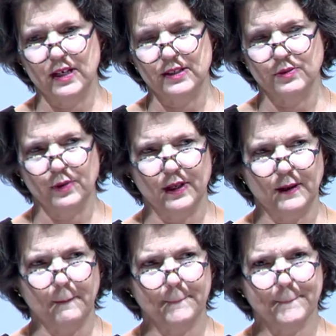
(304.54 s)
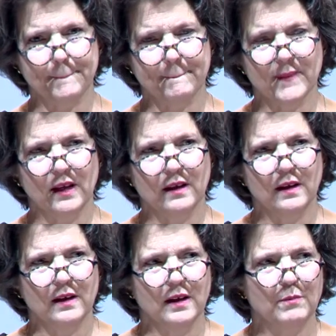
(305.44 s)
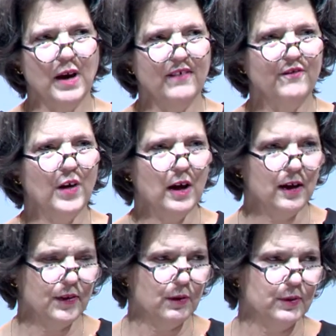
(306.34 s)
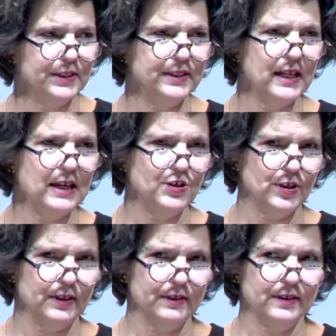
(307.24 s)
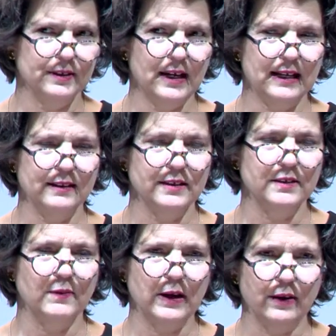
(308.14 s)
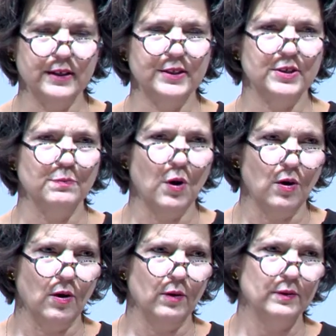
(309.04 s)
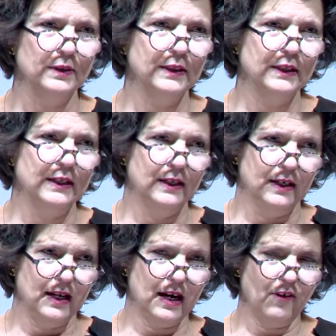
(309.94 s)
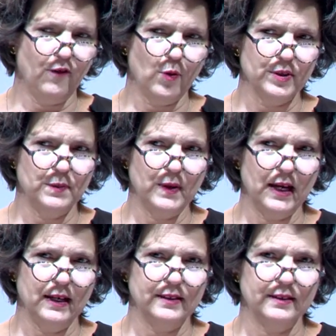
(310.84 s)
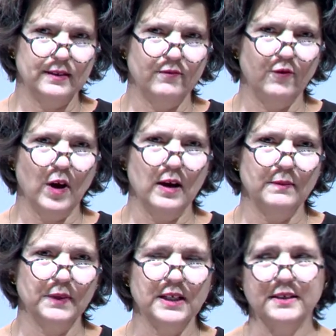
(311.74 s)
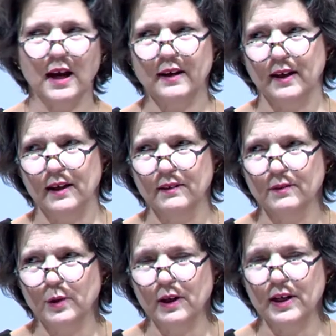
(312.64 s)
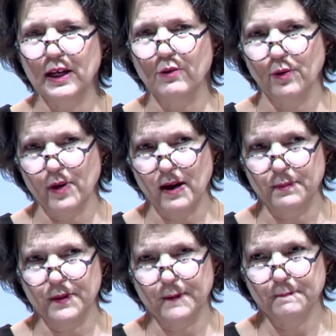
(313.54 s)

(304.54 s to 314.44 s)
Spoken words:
days a week. My father was stationed at this very small Air Force base from Kentucky, where he grew up.